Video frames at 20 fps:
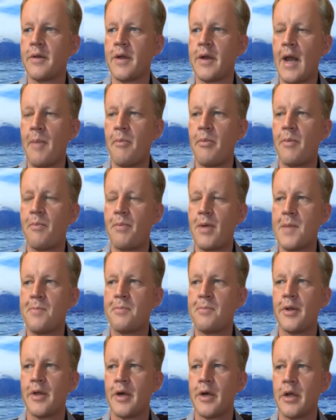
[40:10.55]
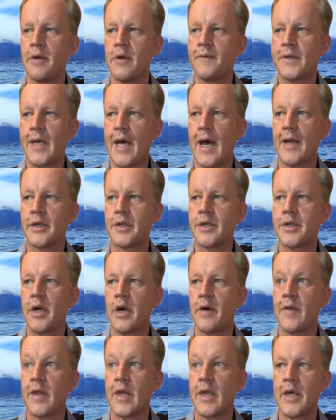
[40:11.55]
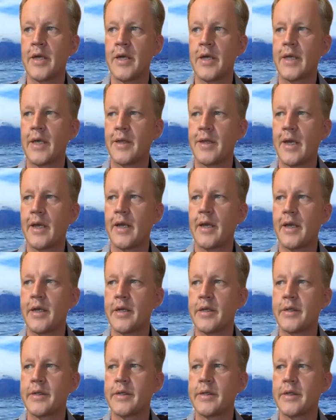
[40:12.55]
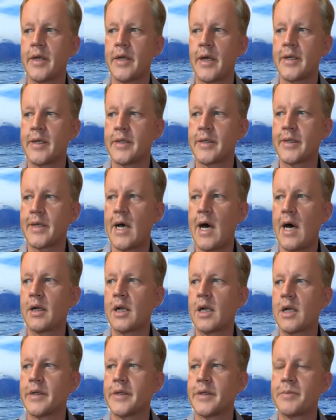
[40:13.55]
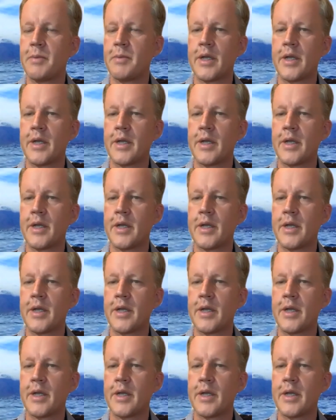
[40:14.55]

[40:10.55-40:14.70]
the number of people that you've touched over the years, I think, is uh, is countless.